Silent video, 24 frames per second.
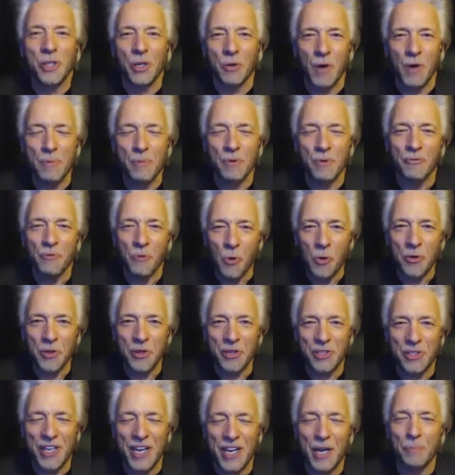Right before
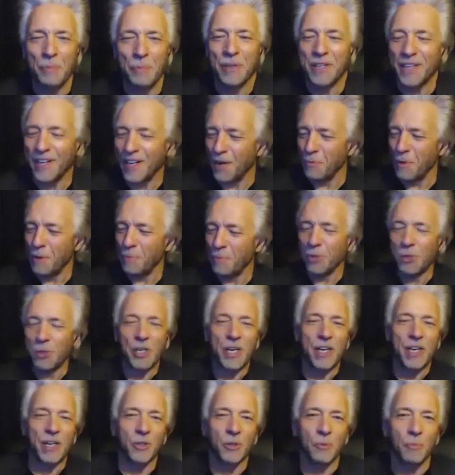this happened, I remember
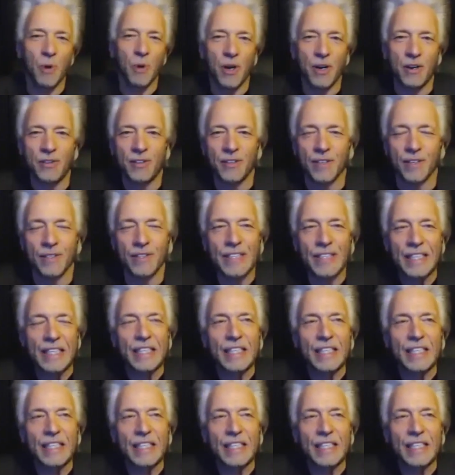saying to Martha,